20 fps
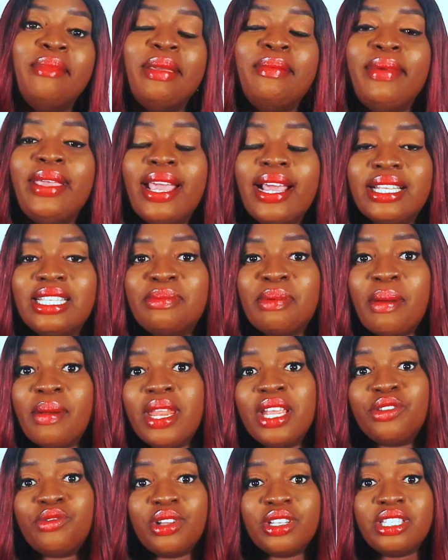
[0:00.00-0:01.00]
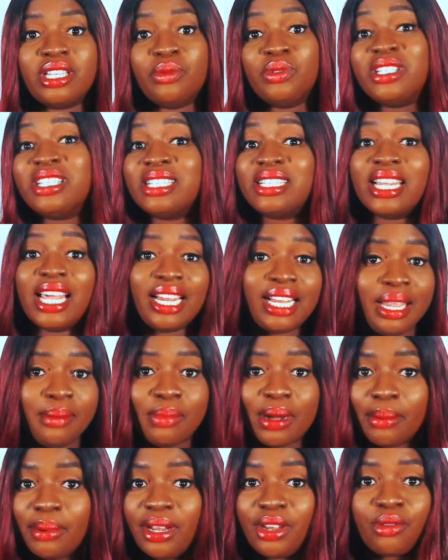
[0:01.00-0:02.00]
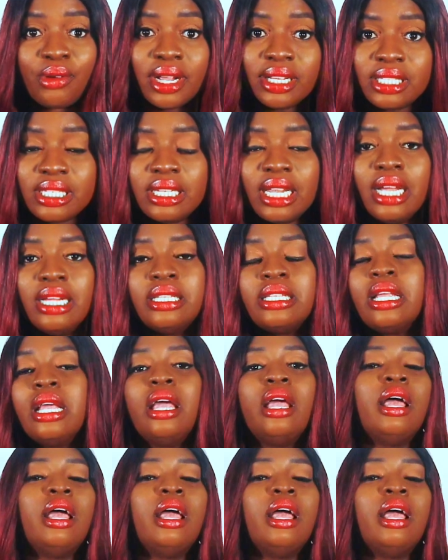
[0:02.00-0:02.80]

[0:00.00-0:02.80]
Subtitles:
maybe as permanent resident, which is likely permanent resident.